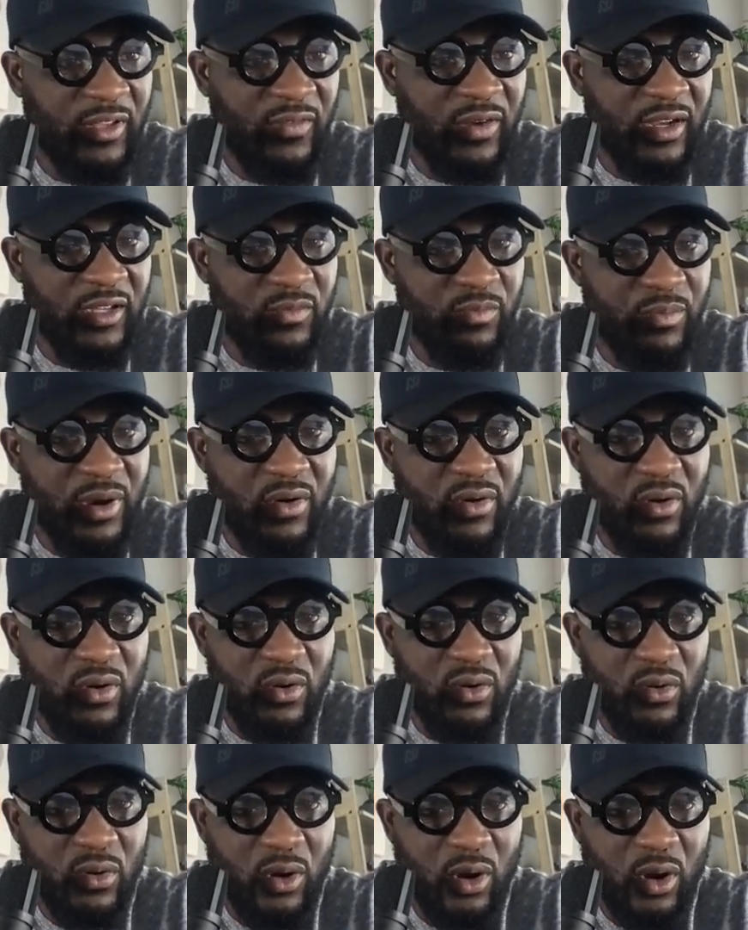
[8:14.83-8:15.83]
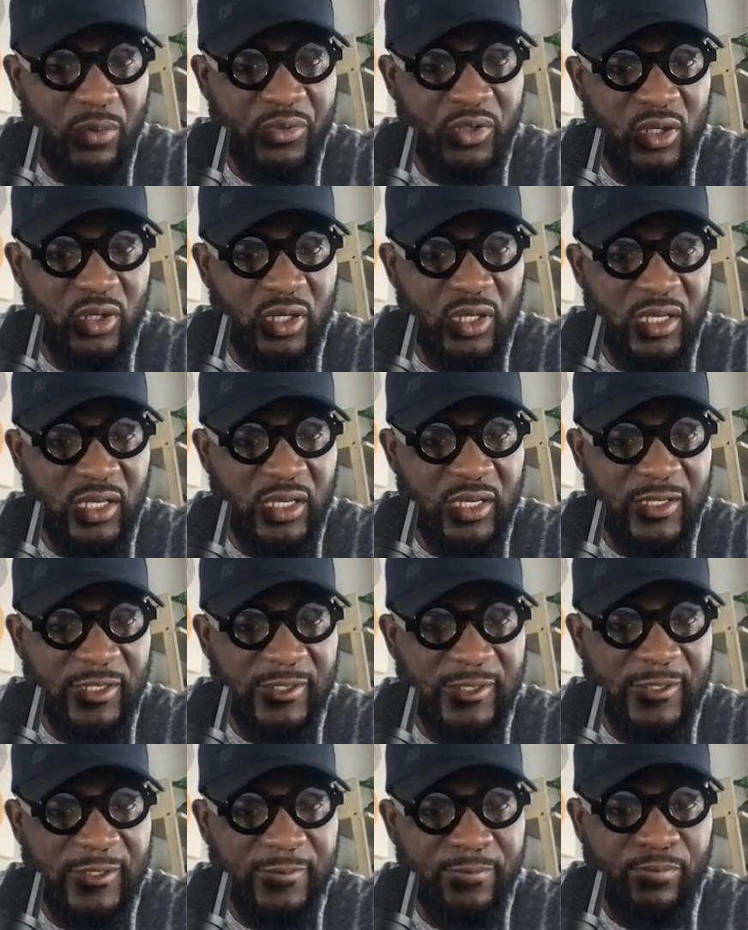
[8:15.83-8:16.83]
as far as payroll option
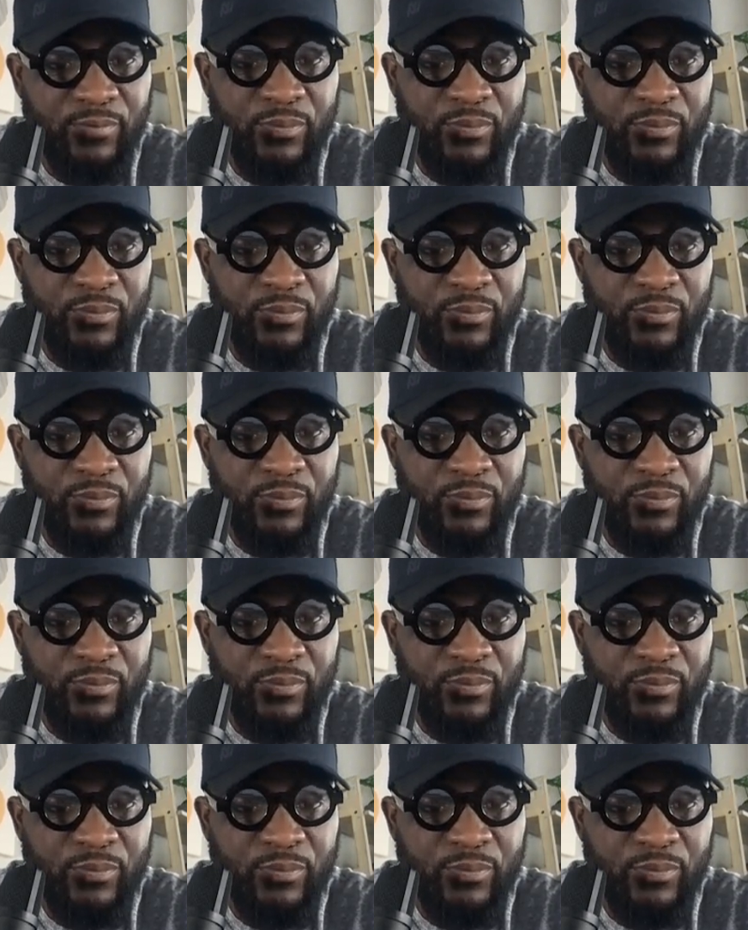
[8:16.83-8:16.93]
is